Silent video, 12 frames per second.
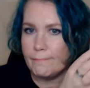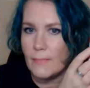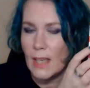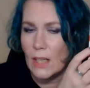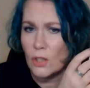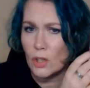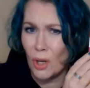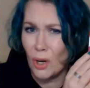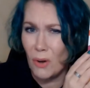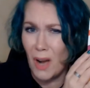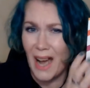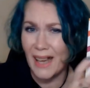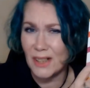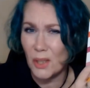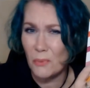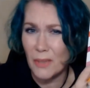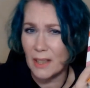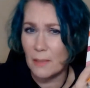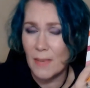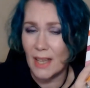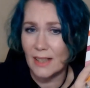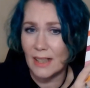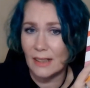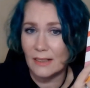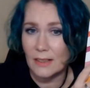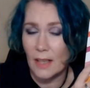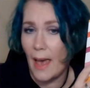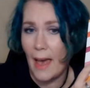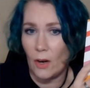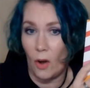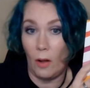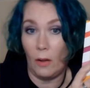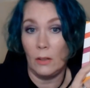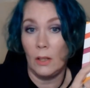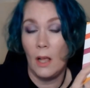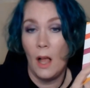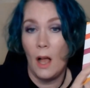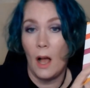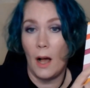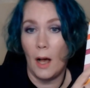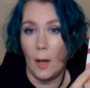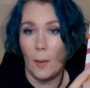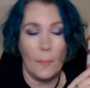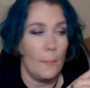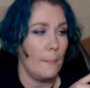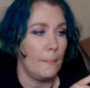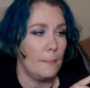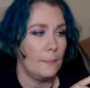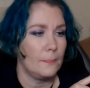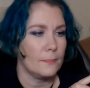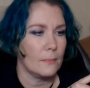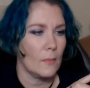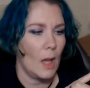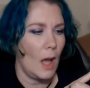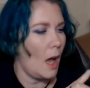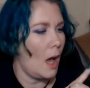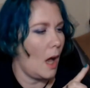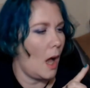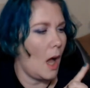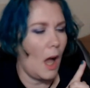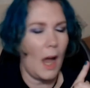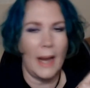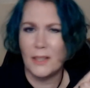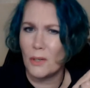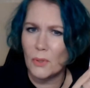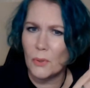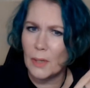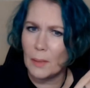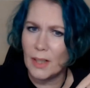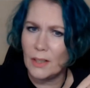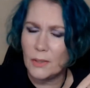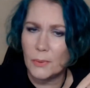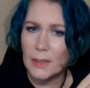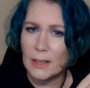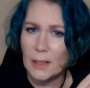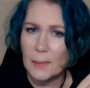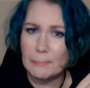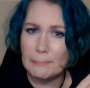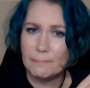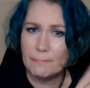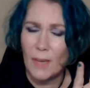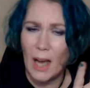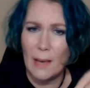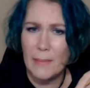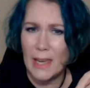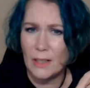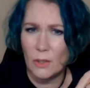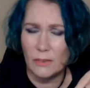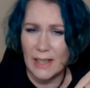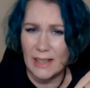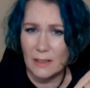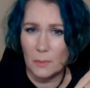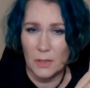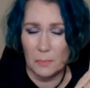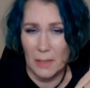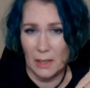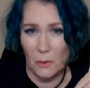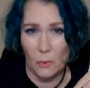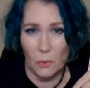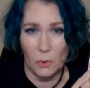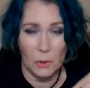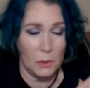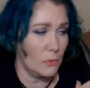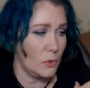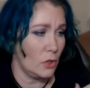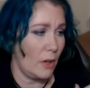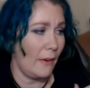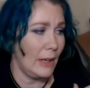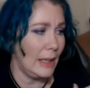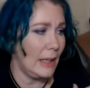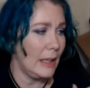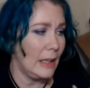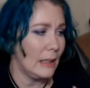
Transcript: So I don't recommend these at all. I don't know what I'm going to do with them. I may donate them to my local charity.